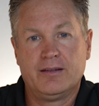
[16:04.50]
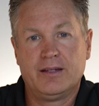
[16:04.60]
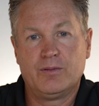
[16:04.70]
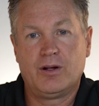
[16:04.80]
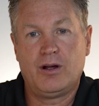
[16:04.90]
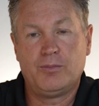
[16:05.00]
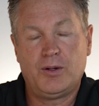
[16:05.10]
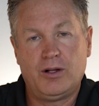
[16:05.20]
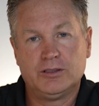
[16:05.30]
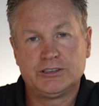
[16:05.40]
They were all
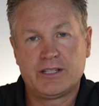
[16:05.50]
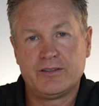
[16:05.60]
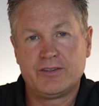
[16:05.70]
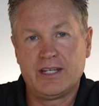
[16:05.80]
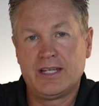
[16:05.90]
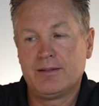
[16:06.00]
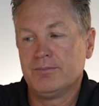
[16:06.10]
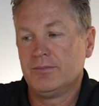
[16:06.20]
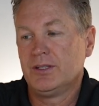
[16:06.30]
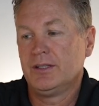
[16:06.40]
polished the
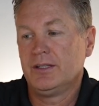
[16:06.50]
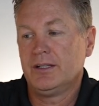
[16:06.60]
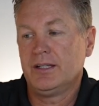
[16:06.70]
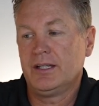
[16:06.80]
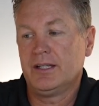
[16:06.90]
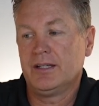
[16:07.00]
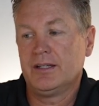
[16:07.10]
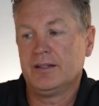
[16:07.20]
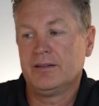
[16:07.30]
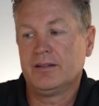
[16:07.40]
same
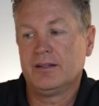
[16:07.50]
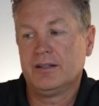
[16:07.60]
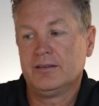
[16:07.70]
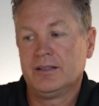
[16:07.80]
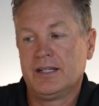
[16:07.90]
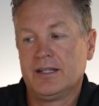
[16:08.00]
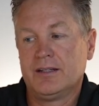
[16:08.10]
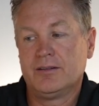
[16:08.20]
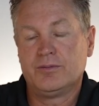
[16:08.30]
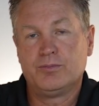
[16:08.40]
and
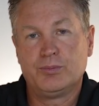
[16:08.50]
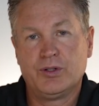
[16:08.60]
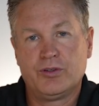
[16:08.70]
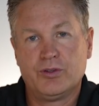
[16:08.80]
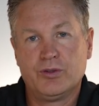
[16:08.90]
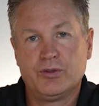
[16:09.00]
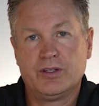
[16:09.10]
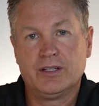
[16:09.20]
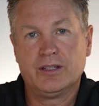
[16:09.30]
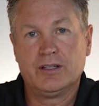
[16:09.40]
put through
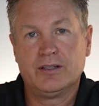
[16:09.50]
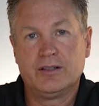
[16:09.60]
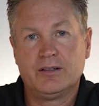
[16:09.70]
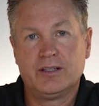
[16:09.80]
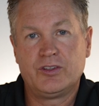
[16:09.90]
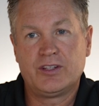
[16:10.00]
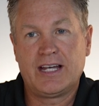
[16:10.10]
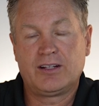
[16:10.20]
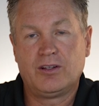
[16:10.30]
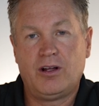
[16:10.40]
the
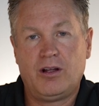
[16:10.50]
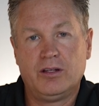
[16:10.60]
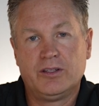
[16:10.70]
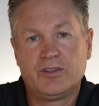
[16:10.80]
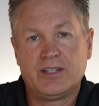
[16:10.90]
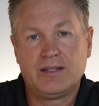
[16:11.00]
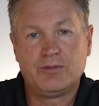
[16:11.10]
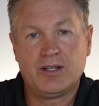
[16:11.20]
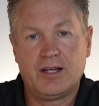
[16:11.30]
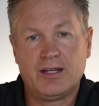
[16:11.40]
cycle all at the same
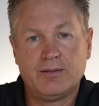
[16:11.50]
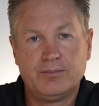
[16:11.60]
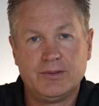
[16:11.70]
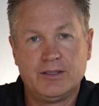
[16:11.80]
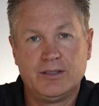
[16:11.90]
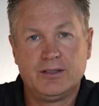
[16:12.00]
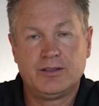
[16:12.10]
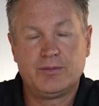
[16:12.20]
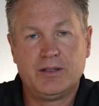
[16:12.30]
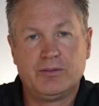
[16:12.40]
time
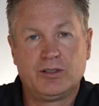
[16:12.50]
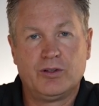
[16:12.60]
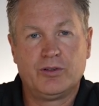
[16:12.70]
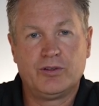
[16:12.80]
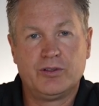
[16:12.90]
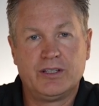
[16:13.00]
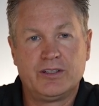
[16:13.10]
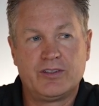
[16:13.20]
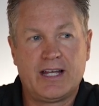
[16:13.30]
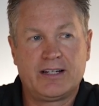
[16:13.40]
to be able to go through the
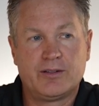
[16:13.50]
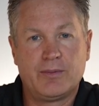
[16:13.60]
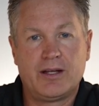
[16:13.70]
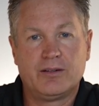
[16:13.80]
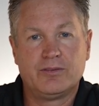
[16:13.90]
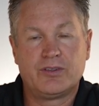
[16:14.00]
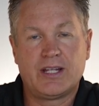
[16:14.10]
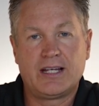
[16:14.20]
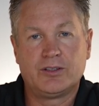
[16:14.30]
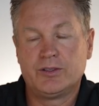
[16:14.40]
exact amount of
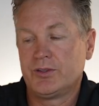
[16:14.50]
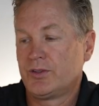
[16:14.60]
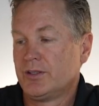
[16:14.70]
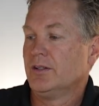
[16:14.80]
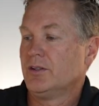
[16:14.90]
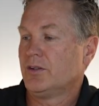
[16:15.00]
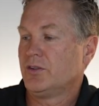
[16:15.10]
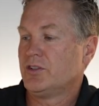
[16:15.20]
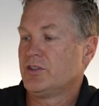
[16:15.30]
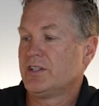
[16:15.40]
cycles. So
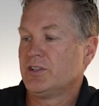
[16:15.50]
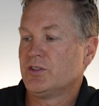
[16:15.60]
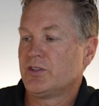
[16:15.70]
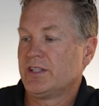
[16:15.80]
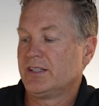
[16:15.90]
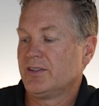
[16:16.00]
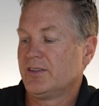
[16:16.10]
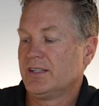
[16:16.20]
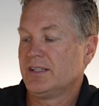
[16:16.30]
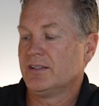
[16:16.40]
it's just interesting to
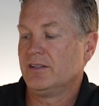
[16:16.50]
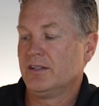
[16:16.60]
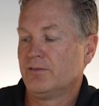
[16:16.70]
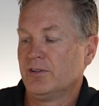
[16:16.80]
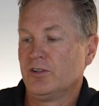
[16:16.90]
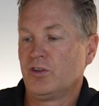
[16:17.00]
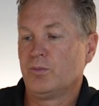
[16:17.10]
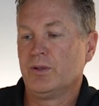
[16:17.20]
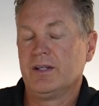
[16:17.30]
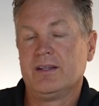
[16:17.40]
see the difference,
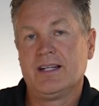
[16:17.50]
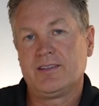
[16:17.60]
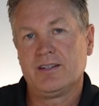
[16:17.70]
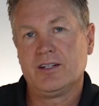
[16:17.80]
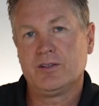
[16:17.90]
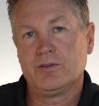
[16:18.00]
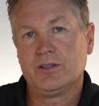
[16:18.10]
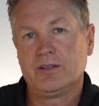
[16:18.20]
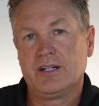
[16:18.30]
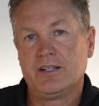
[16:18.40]
but that's another
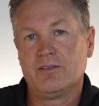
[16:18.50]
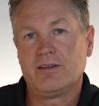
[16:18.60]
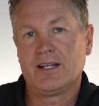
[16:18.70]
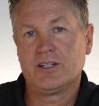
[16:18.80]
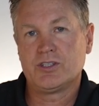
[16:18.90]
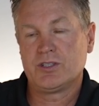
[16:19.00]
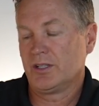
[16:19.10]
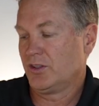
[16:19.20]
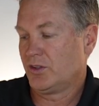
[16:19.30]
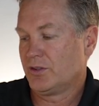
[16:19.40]
really great advantage to
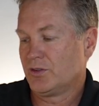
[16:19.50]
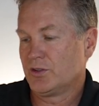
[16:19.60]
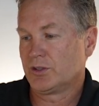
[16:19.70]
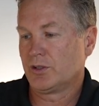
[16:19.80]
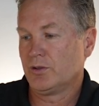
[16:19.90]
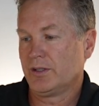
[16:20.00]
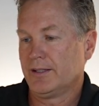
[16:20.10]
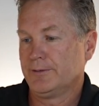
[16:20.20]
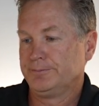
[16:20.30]
this zirconia.